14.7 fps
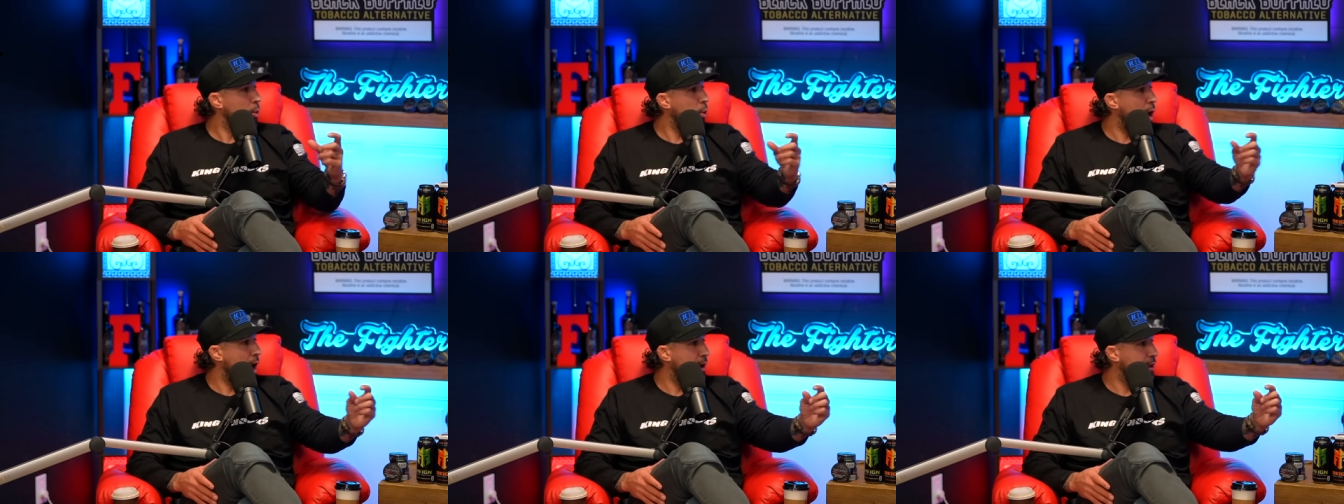
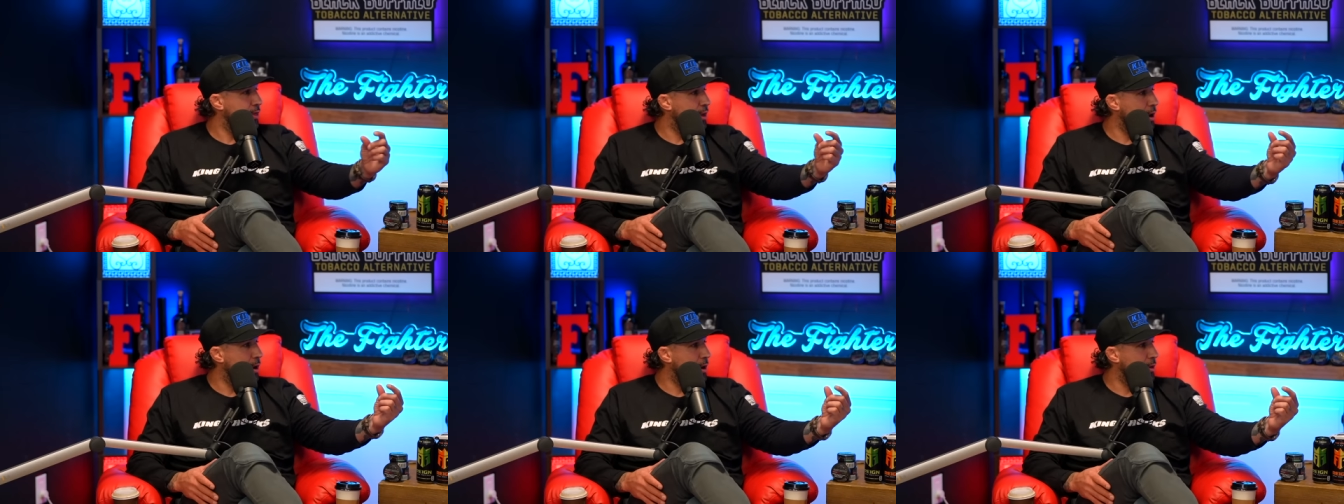wanted
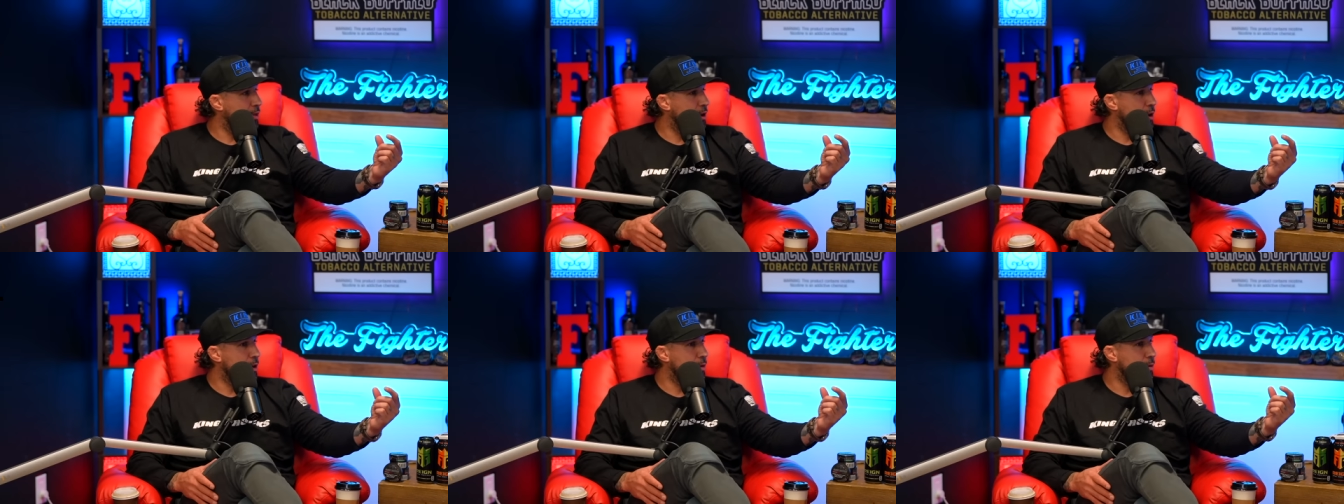the
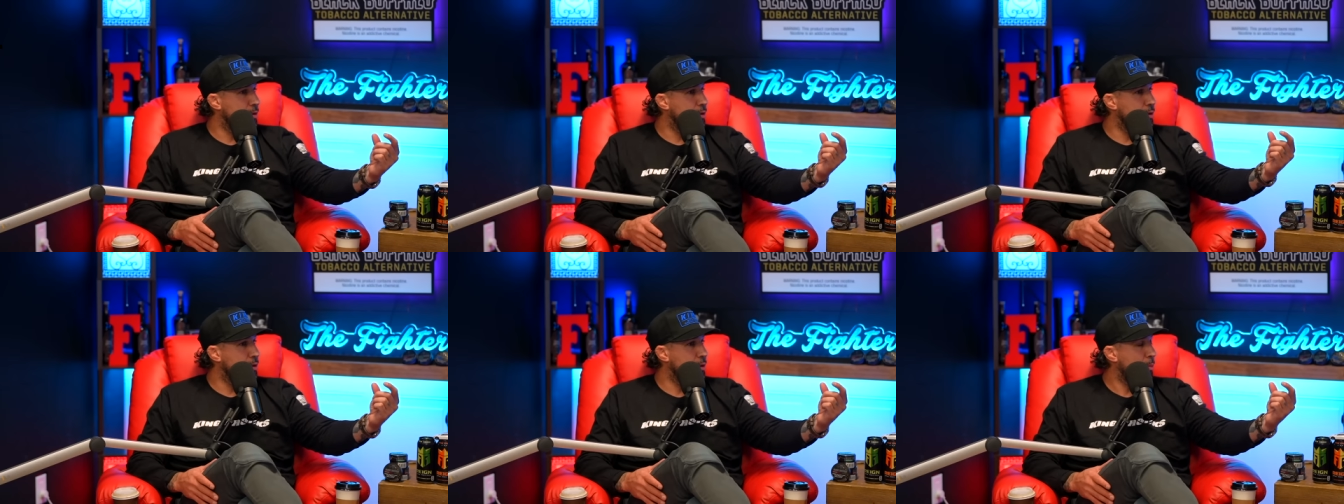the they
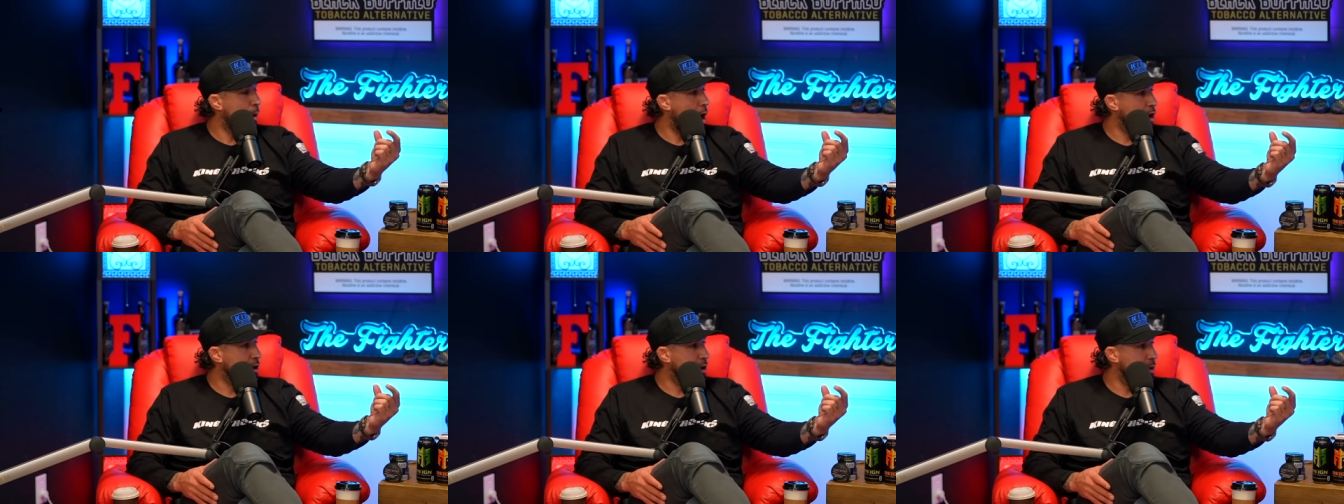wanted the
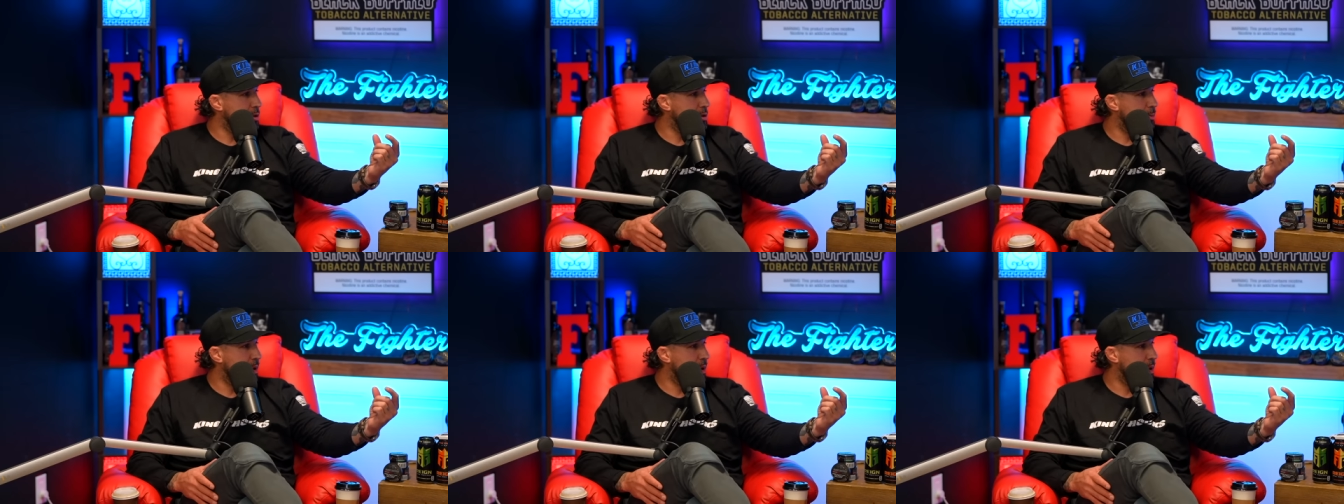barcodes codes.